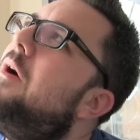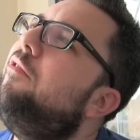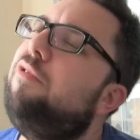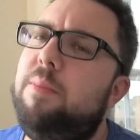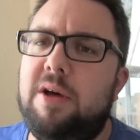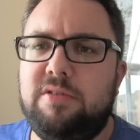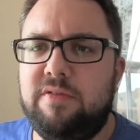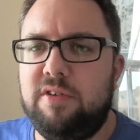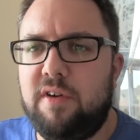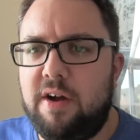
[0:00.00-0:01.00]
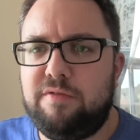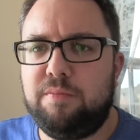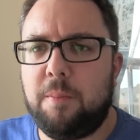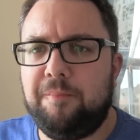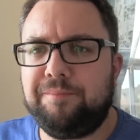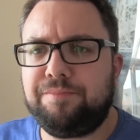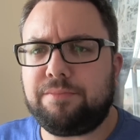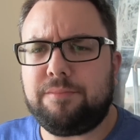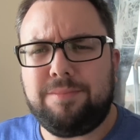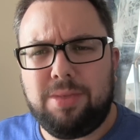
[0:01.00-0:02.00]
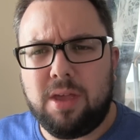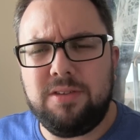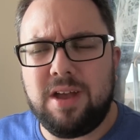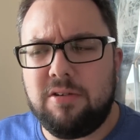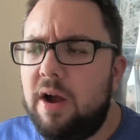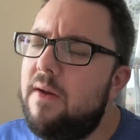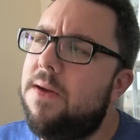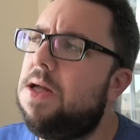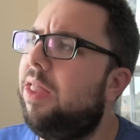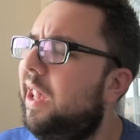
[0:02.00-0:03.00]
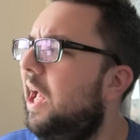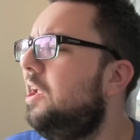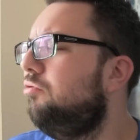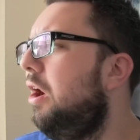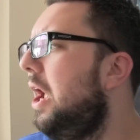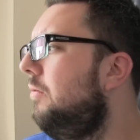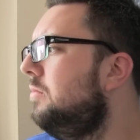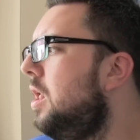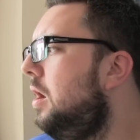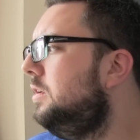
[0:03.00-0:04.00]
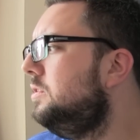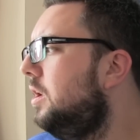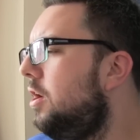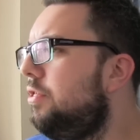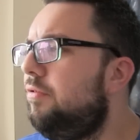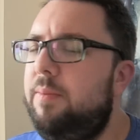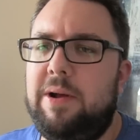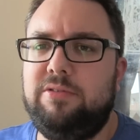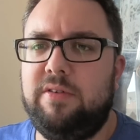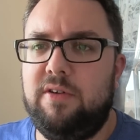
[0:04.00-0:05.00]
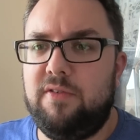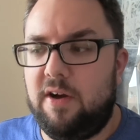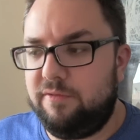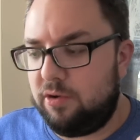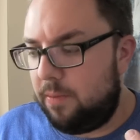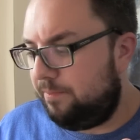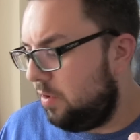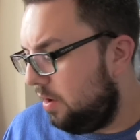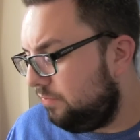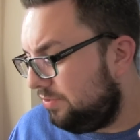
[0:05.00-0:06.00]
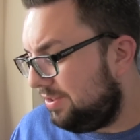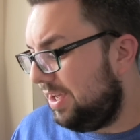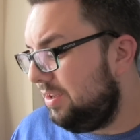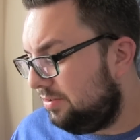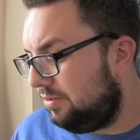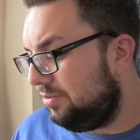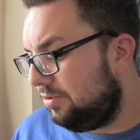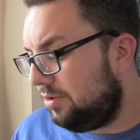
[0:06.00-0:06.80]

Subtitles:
£3.75. Is that right? Yeah, that's right. £3.75 for a decent